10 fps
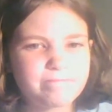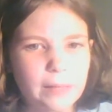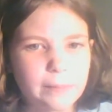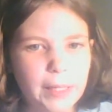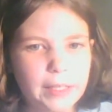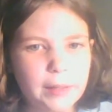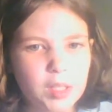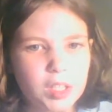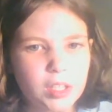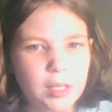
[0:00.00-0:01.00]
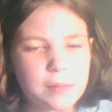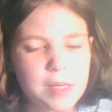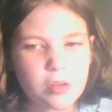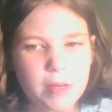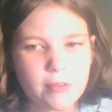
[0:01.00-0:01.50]
my grandma and grandpa
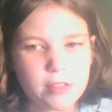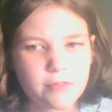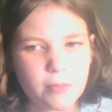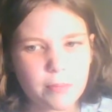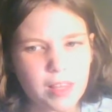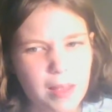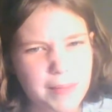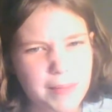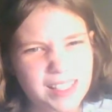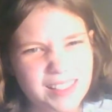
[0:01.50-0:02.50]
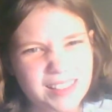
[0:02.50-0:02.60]
told me it was for plumbing,